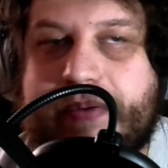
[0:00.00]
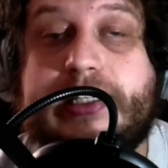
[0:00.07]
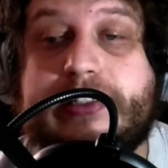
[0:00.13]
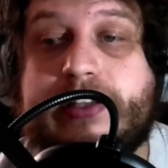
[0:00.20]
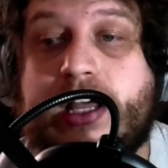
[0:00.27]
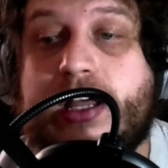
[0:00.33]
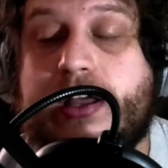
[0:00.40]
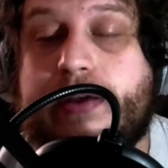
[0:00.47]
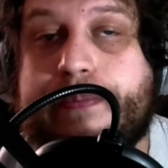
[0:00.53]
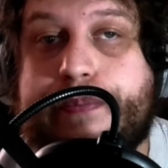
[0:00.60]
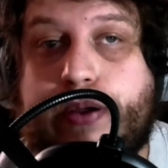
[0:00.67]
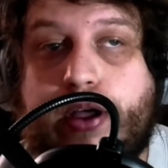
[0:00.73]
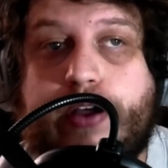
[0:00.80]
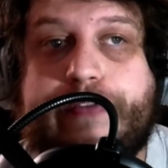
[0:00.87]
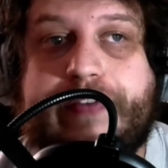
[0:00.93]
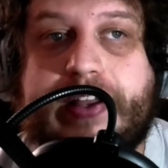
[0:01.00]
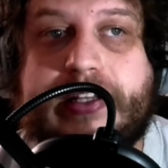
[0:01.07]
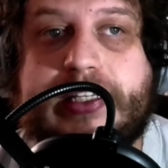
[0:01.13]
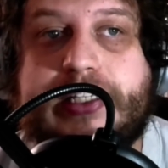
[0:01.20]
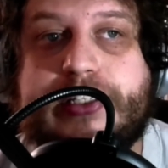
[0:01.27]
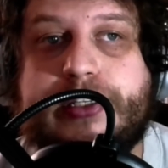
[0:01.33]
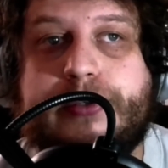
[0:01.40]
He's perfectly
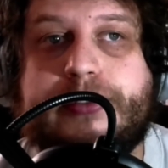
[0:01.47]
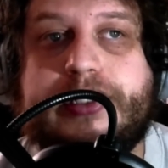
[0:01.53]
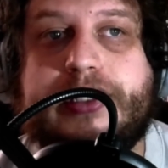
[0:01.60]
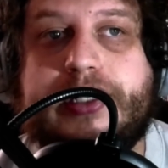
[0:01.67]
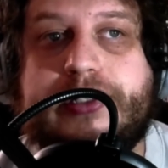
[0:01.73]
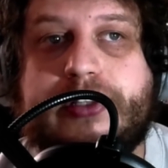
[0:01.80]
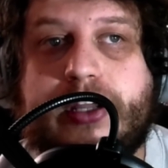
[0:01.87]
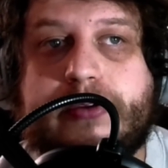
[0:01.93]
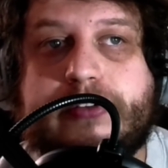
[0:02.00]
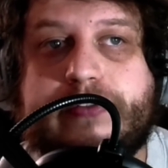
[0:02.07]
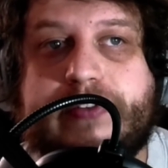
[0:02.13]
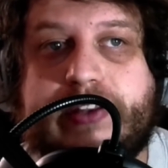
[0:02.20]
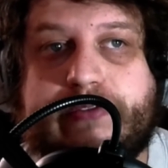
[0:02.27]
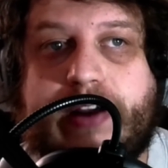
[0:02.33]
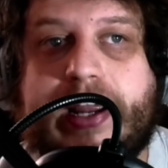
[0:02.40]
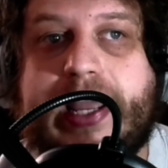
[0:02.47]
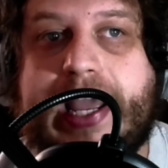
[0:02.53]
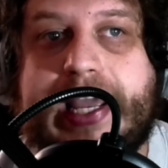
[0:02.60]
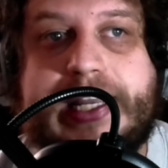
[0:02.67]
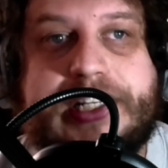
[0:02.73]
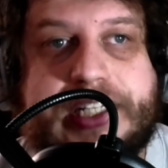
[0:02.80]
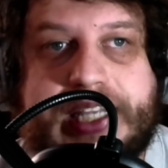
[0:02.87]
suited in terms of the right
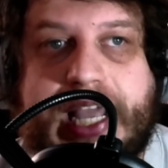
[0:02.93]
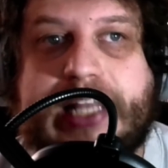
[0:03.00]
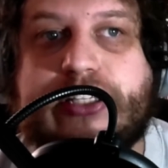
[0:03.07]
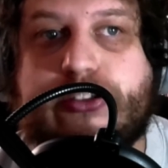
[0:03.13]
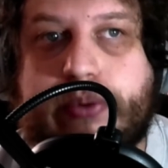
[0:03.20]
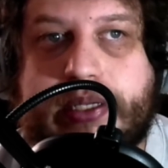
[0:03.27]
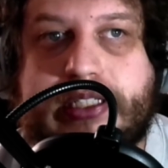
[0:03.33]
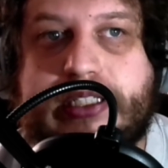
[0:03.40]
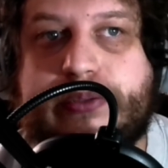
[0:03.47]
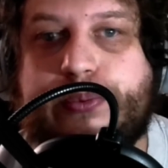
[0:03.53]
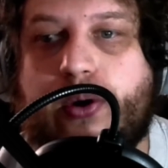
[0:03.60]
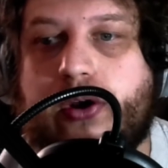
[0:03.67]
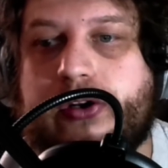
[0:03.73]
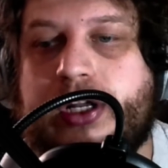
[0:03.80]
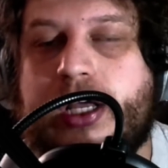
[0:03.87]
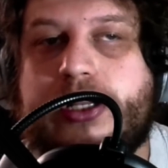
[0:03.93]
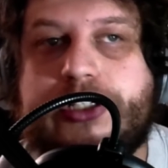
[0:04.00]
age, again 21,